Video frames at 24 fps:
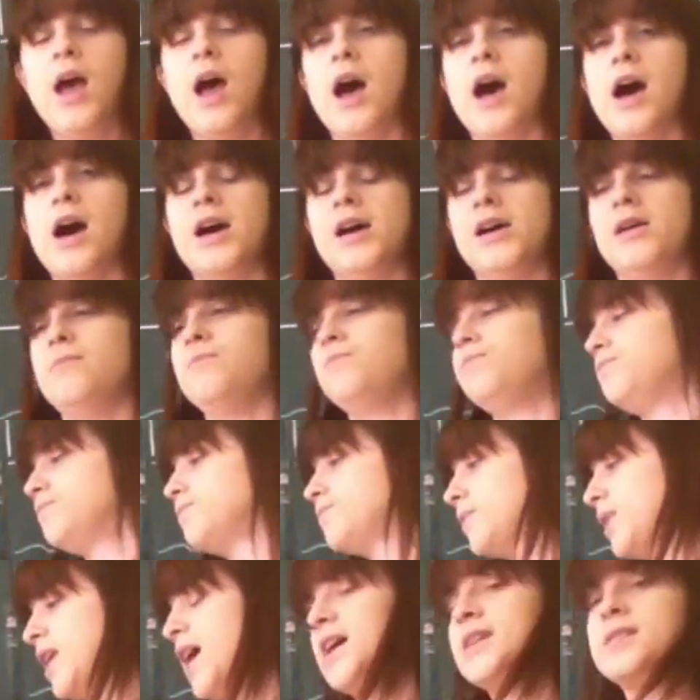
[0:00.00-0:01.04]

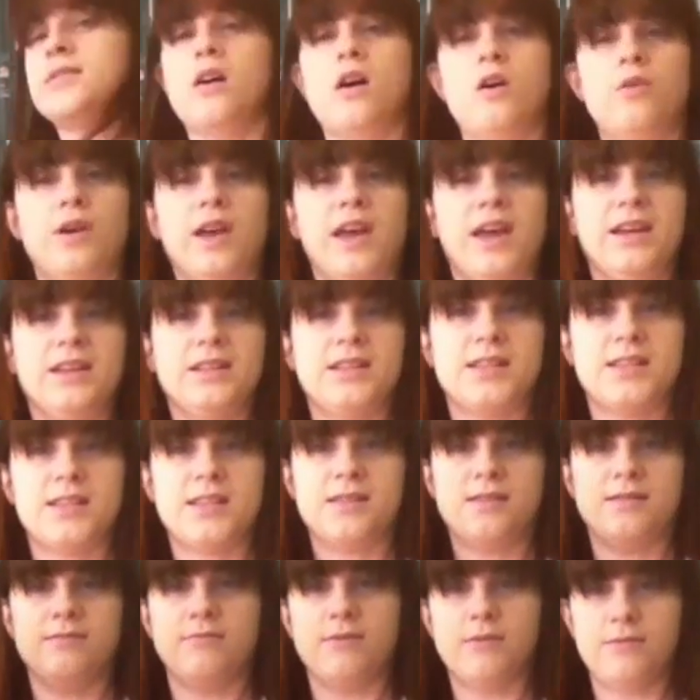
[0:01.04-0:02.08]
As
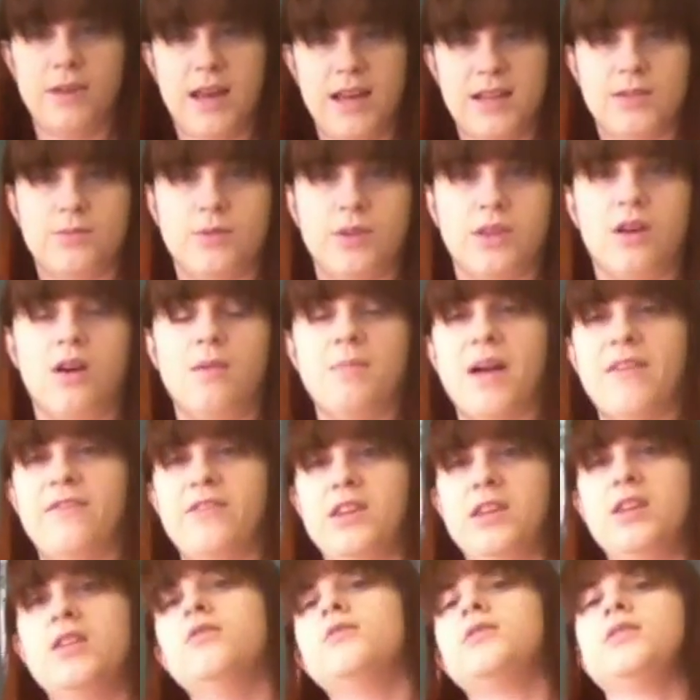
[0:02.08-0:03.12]
always, as with all my
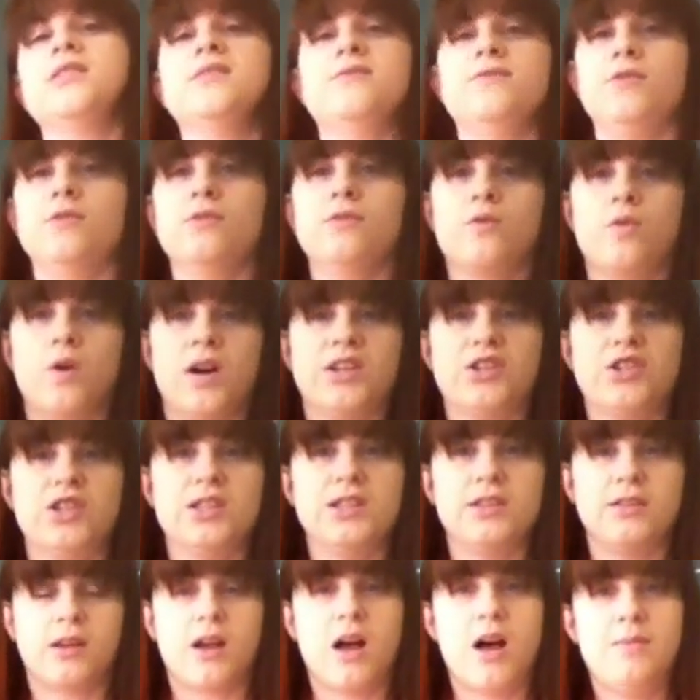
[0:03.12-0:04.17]
videos, if you have
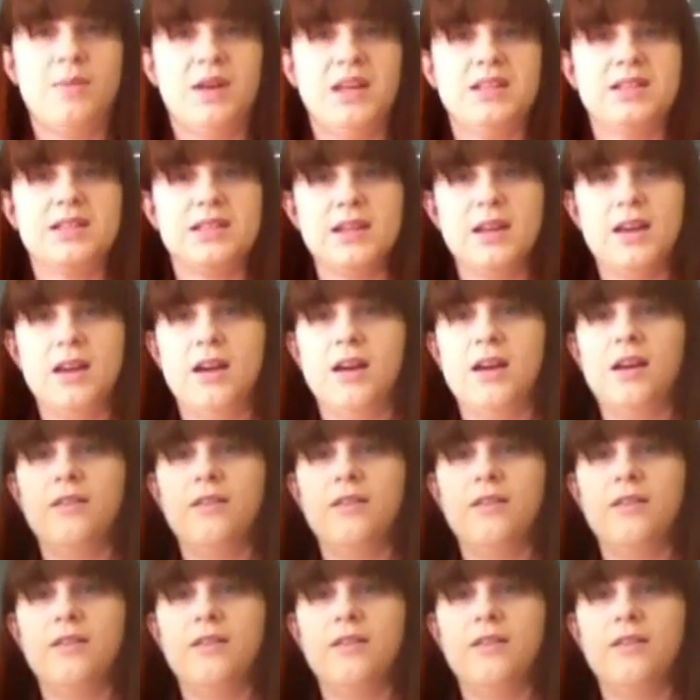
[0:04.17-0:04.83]
questions or comments,